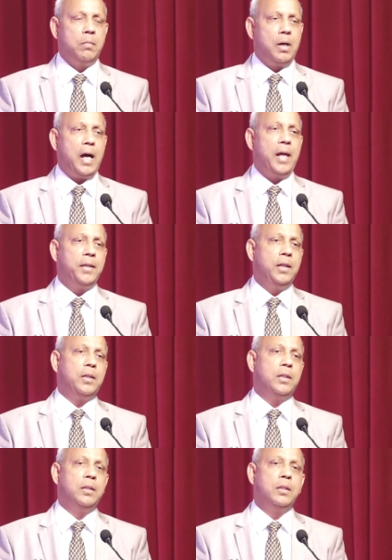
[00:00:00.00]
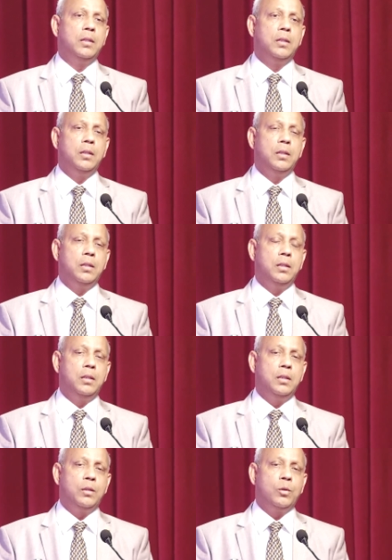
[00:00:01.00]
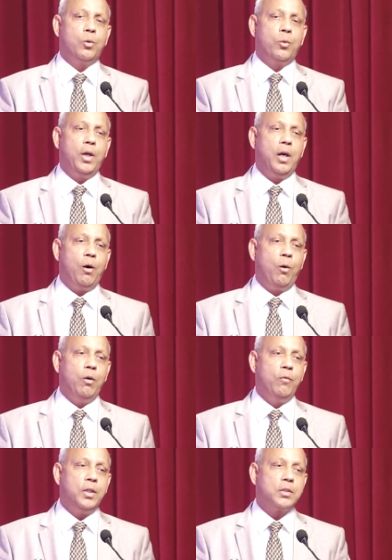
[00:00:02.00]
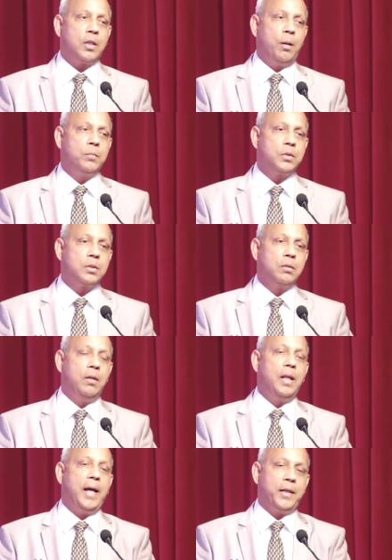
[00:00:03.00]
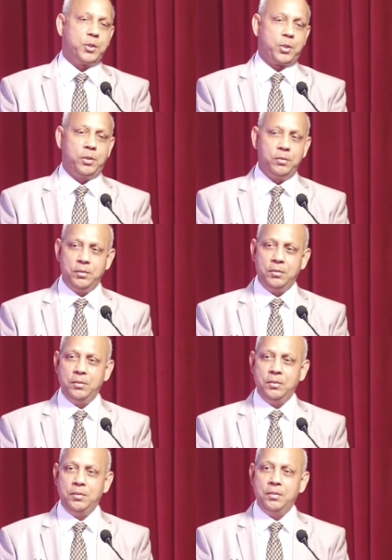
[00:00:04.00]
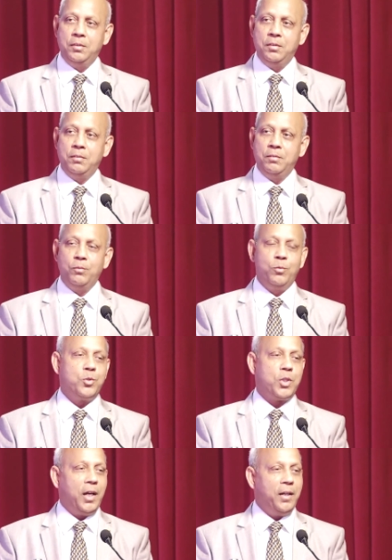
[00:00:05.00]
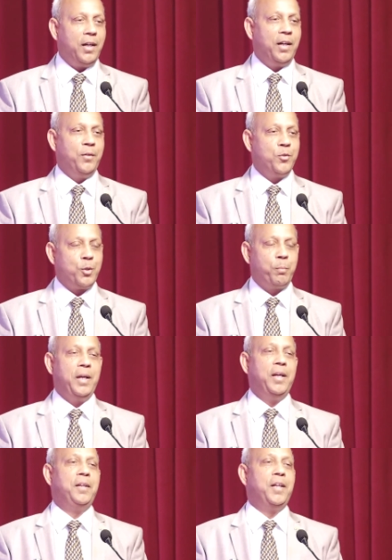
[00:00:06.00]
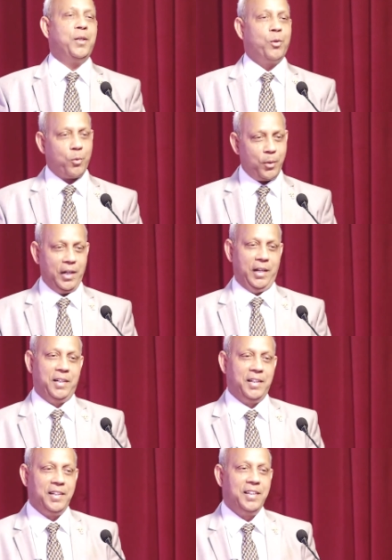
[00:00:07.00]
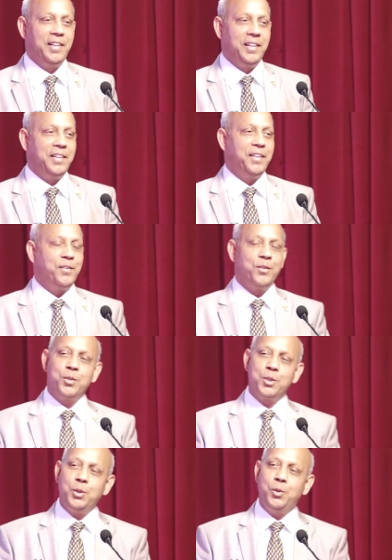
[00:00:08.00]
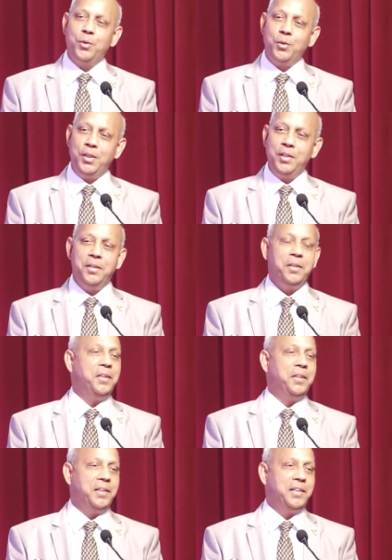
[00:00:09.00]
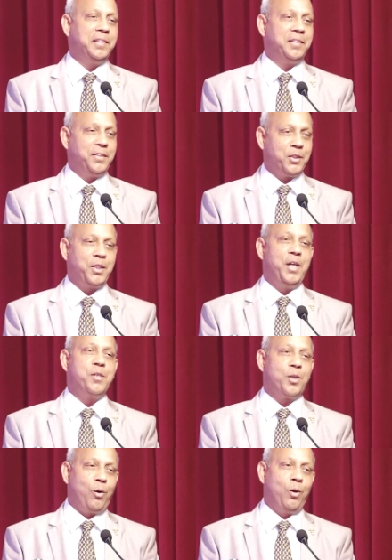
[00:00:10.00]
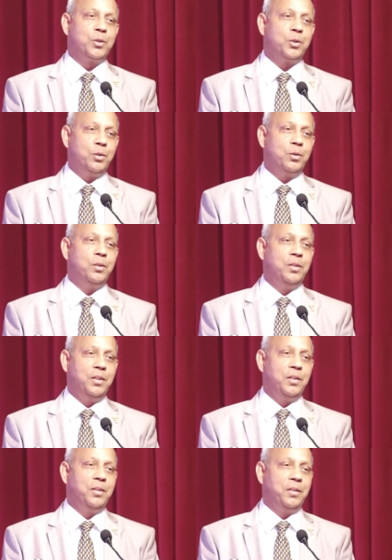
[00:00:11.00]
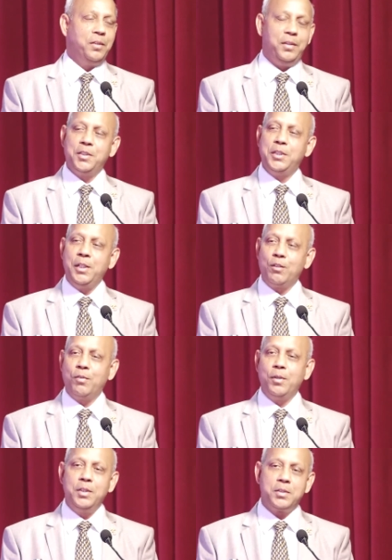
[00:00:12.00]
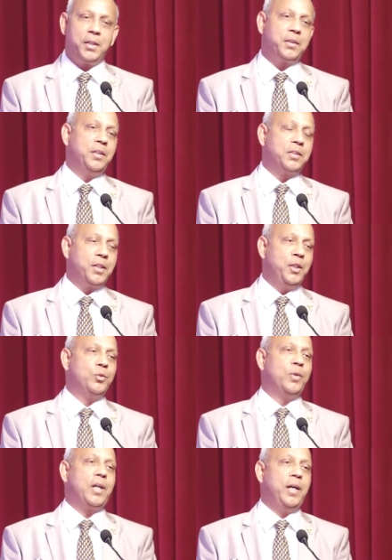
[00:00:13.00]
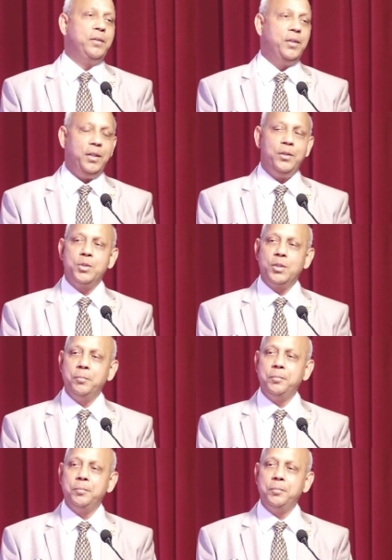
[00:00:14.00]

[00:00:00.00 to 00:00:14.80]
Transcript: I think Korea always comes last. China, Japan, and Korea. So in the center also, in the Center for East Asian Studies where I teach,